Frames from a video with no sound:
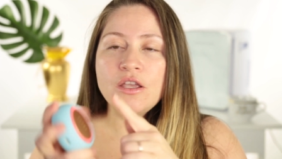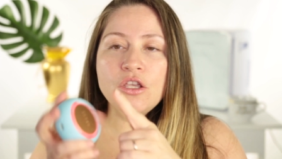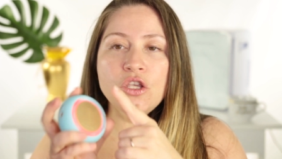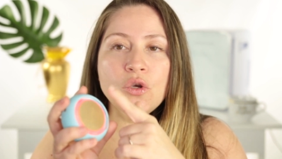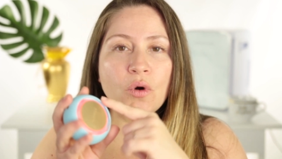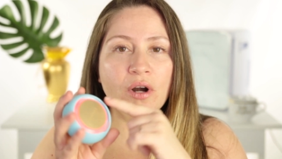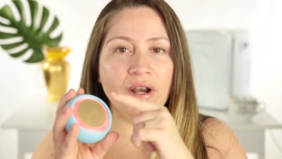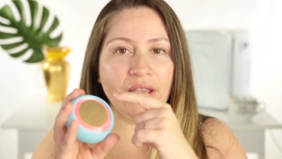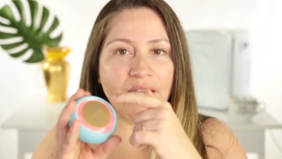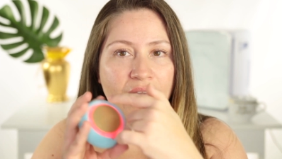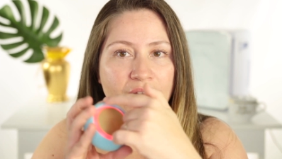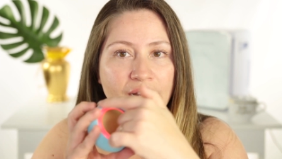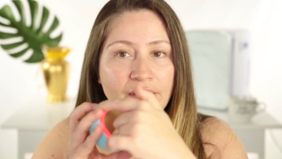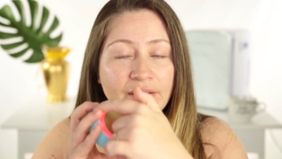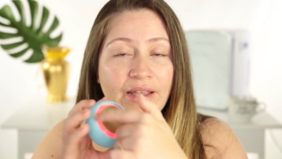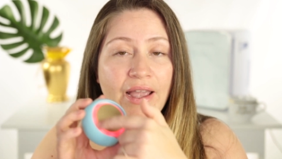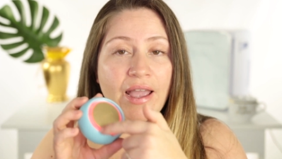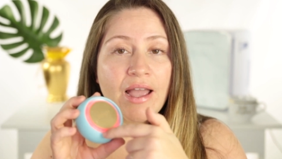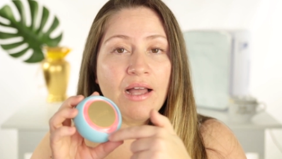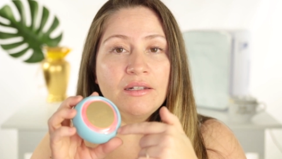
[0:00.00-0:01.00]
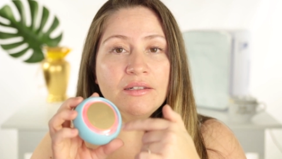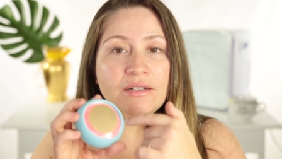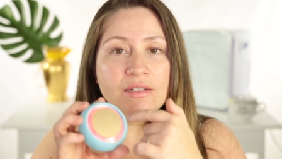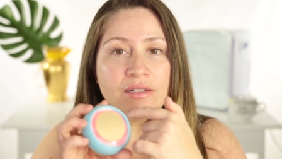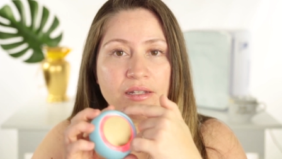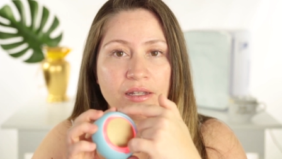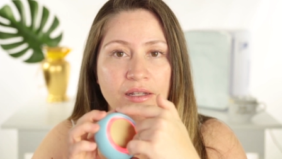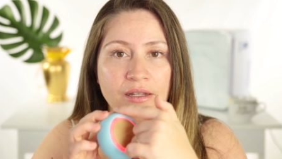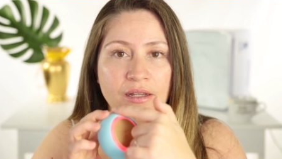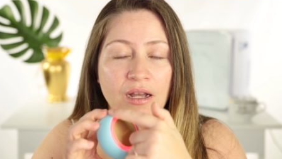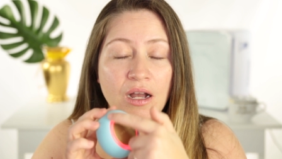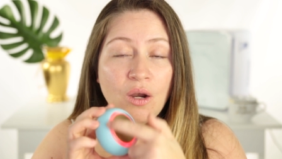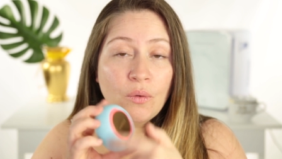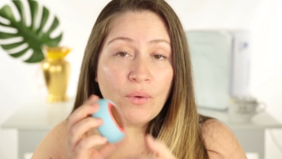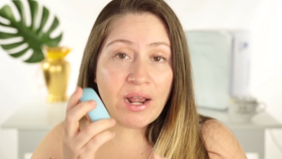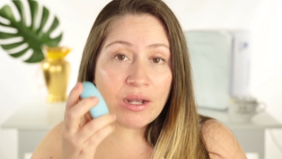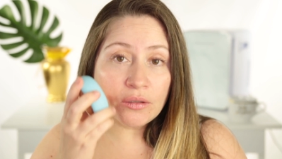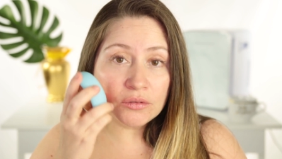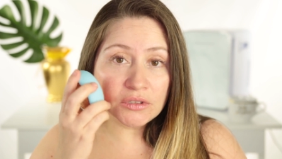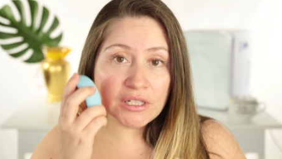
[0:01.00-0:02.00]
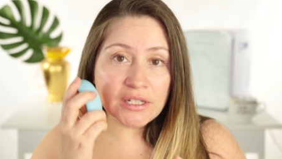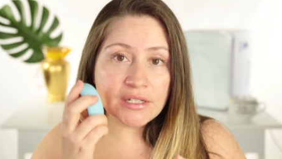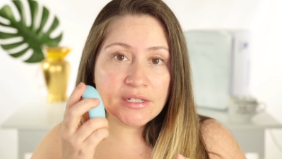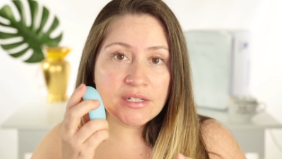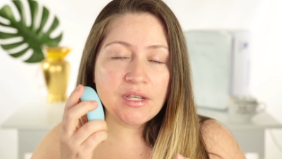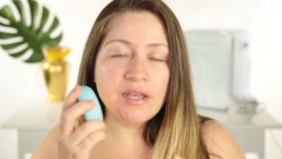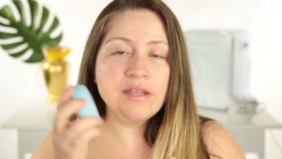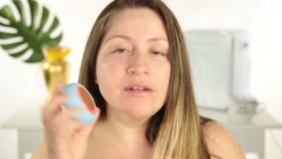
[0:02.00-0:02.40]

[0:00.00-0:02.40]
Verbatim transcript: you are getting the LED around it.